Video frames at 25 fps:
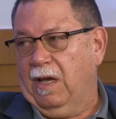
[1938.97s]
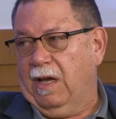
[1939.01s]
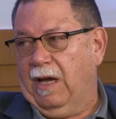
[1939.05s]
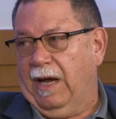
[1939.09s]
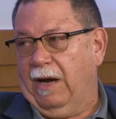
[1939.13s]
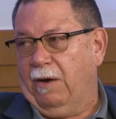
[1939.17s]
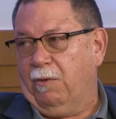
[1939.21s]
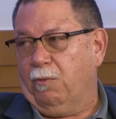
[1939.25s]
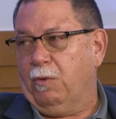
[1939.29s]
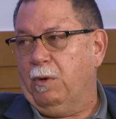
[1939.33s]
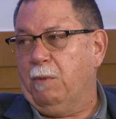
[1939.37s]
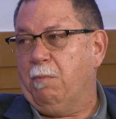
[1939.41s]

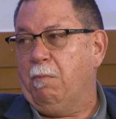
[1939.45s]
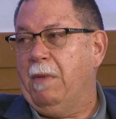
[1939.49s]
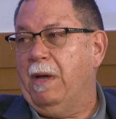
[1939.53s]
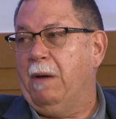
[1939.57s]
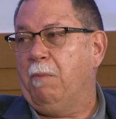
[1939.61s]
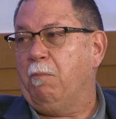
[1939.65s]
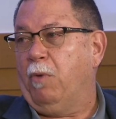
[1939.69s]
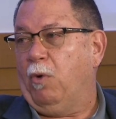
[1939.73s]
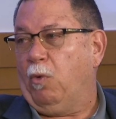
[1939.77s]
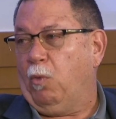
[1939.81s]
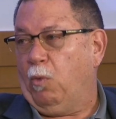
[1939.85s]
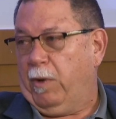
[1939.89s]
I
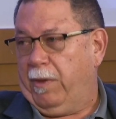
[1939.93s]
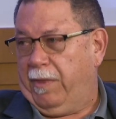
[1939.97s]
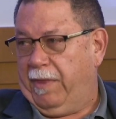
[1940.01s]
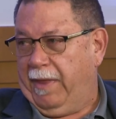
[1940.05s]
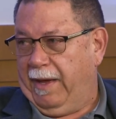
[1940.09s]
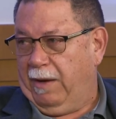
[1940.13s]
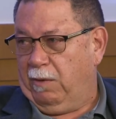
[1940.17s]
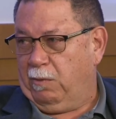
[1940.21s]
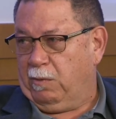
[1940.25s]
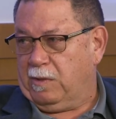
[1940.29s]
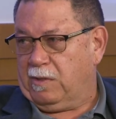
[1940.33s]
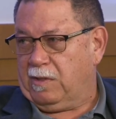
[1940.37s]
remember what
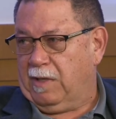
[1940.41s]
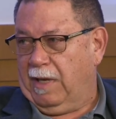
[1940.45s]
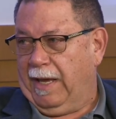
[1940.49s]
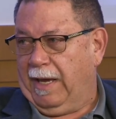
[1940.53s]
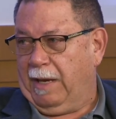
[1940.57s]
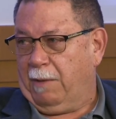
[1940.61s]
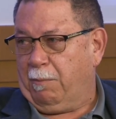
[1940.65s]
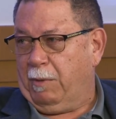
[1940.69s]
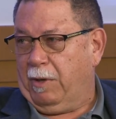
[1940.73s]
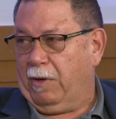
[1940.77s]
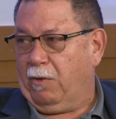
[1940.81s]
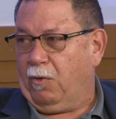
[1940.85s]
that was
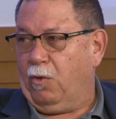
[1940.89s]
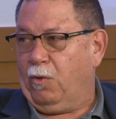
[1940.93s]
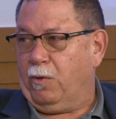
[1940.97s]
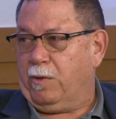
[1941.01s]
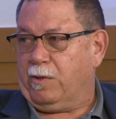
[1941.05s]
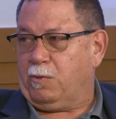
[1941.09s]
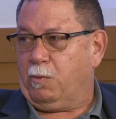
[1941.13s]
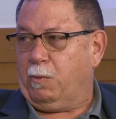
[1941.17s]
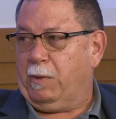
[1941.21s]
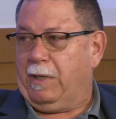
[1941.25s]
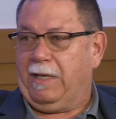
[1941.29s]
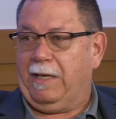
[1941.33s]
like. But of
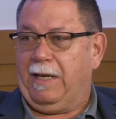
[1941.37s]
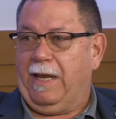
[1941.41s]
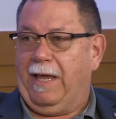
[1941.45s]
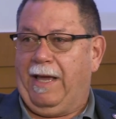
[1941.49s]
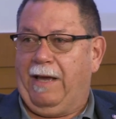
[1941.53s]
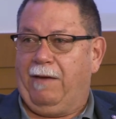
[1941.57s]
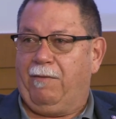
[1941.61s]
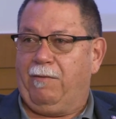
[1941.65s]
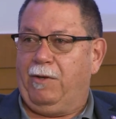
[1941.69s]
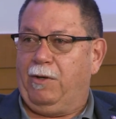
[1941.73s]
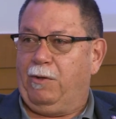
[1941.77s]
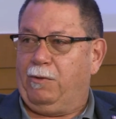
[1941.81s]
course, we didn't
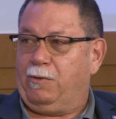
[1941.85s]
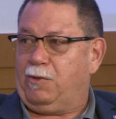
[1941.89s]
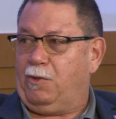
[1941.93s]
have,